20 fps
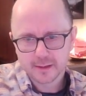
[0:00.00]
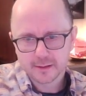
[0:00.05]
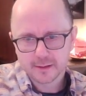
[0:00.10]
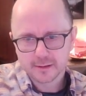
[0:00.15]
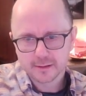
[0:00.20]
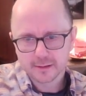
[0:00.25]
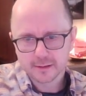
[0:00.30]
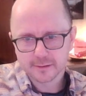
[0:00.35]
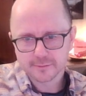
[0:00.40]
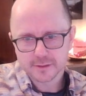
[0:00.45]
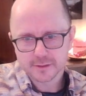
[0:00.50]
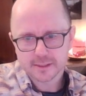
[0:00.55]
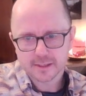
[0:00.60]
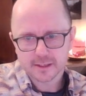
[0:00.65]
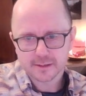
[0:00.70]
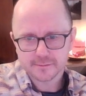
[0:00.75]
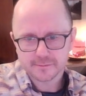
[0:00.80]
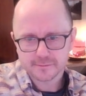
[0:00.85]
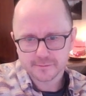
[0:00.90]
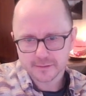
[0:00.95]
lovely
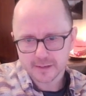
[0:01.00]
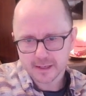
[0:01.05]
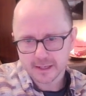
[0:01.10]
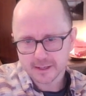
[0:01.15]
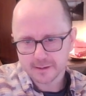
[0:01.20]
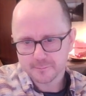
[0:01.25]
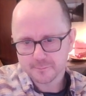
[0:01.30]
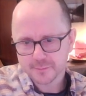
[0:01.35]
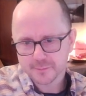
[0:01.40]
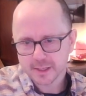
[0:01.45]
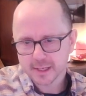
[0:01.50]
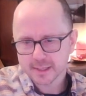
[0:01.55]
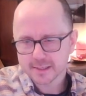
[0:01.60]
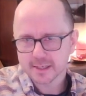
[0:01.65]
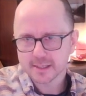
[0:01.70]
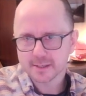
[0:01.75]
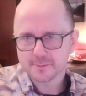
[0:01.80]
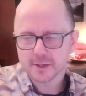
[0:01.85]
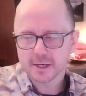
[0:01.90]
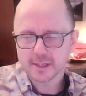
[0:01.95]
stuff. Thanks
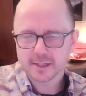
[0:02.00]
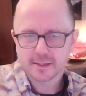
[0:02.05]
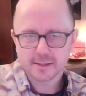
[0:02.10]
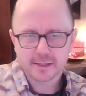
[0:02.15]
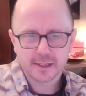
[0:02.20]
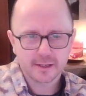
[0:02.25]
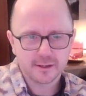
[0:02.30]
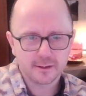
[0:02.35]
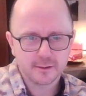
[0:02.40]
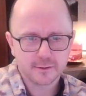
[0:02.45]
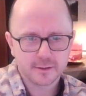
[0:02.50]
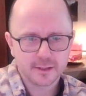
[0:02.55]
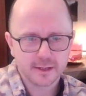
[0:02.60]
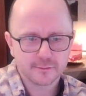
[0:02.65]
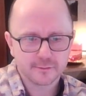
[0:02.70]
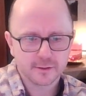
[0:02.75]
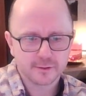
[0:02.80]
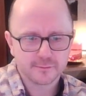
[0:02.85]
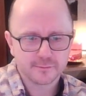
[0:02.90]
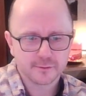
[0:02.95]
again to Marty. Thank you to
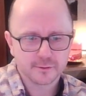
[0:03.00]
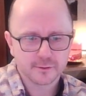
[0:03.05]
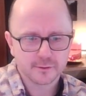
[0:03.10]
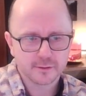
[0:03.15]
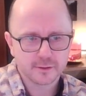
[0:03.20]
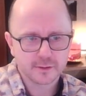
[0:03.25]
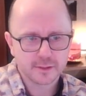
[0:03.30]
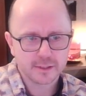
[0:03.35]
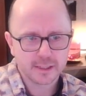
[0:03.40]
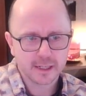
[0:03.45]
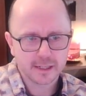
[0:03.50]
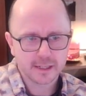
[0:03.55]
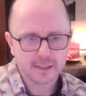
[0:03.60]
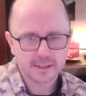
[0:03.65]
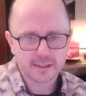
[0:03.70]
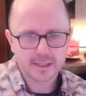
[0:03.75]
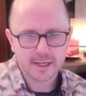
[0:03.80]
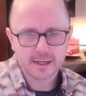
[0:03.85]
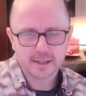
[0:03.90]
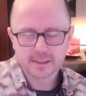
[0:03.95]
everyone for checking this
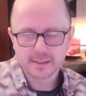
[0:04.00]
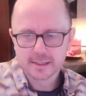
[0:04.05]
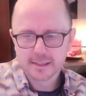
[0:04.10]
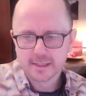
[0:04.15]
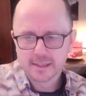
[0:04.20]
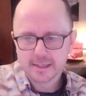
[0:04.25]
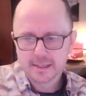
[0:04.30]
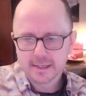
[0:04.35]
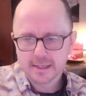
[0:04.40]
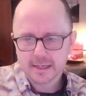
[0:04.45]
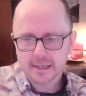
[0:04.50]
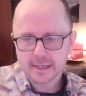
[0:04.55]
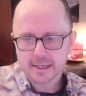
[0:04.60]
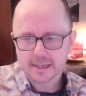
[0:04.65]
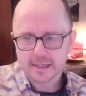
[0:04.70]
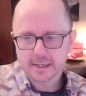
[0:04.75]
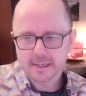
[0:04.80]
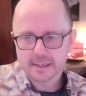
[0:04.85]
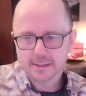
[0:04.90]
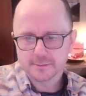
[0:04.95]
out.
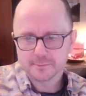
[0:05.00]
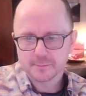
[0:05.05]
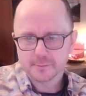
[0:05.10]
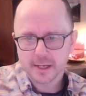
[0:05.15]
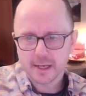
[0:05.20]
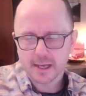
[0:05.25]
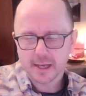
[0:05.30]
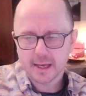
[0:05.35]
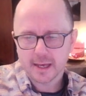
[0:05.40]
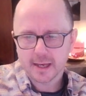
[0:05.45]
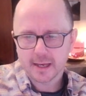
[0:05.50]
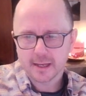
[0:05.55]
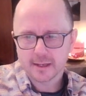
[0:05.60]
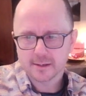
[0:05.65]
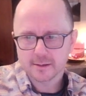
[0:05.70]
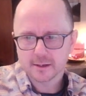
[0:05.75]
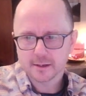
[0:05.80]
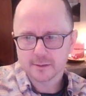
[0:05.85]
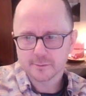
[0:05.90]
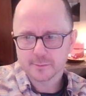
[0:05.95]
And
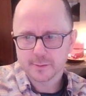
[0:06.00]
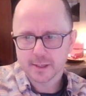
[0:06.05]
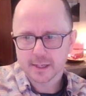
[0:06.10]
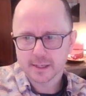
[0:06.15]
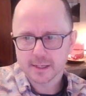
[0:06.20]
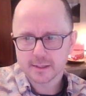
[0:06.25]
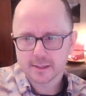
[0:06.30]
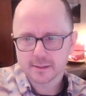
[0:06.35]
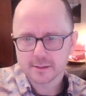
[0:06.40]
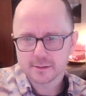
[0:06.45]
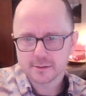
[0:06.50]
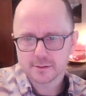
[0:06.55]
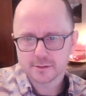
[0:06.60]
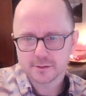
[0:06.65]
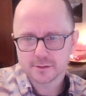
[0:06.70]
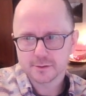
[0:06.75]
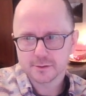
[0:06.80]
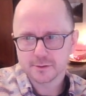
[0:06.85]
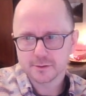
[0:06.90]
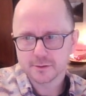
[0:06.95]
I'll be back
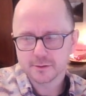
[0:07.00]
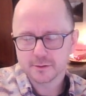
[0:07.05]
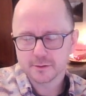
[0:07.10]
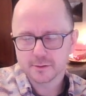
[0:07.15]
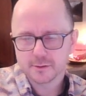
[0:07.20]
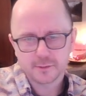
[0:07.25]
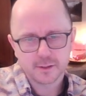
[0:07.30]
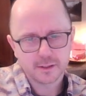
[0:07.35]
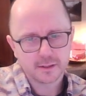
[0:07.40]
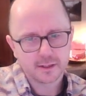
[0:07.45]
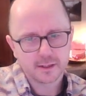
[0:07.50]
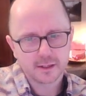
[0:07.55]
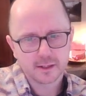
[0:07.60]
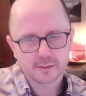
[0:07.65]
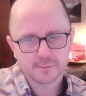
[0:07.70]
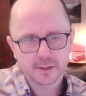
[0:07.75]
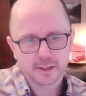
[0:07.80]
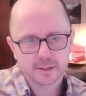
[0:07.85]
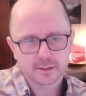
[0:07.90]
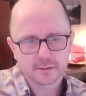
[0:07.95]
soon with another
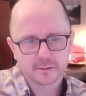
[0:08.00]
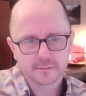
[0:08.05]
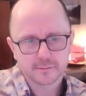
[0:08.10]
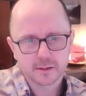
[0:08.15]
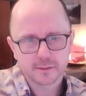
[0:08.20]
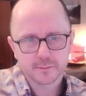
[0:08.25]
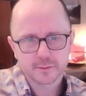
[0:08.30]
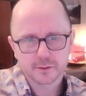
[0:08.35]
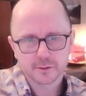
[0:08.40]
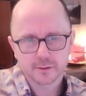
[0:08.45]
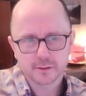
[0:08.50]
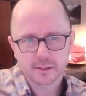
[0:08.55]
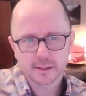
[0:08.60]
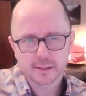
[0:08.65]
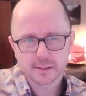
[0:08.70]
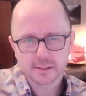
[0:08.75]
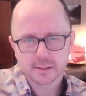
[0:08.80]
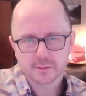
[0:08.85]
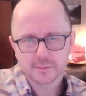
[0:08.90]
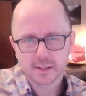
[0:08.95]
puzzle of some sort. I
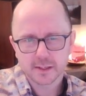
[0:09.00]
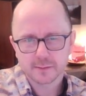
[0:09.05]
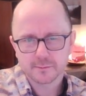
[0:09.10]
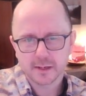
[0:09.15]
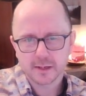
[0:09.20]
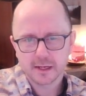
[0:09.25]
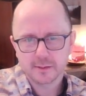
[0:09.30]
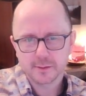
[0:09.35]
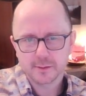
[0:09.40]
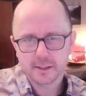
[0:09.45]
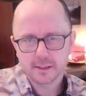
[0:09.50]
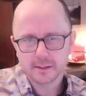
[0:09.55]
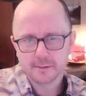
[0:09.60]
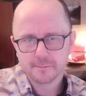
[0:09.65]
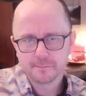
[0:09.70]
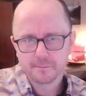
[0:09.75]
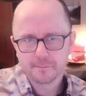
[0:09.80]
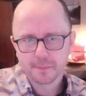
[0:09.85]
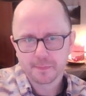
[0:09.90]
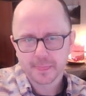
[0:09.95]
suspect maybe
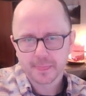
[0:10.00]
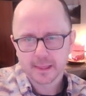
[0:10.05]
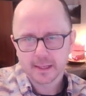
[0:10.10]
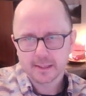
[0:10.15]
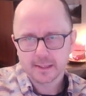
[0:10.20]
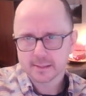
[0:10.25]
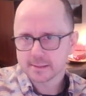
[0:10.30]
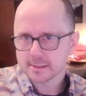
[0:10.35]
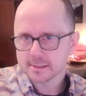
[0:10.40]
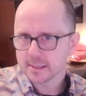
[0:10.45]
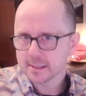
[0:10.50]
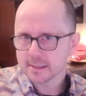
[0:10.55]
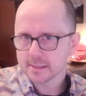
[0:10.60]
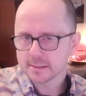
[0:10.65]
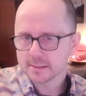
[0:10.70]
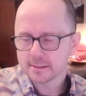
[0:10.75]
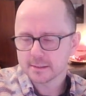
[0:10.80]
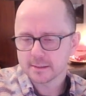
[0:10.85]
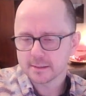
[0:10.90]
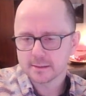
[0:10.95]

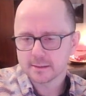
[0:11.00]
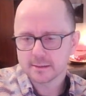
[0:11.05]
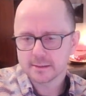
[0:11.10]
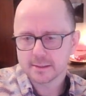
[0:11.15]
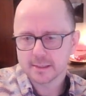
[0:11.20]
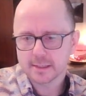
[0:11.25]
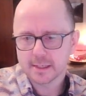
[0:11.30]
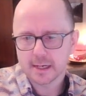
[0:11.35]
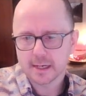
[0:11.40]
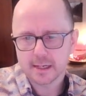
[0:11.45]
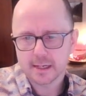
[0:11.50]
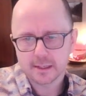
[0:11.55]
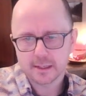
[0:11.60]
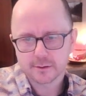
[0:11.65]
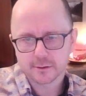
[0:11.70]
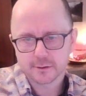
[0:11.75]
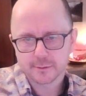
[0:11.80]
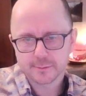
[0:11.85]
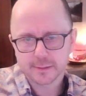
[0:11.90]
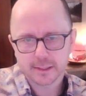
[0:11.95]
yesterday's DA
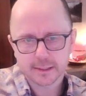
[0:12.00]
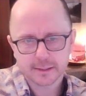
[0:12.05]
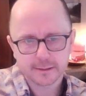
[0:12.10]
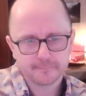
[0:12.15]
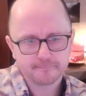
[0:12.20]
Cryptic.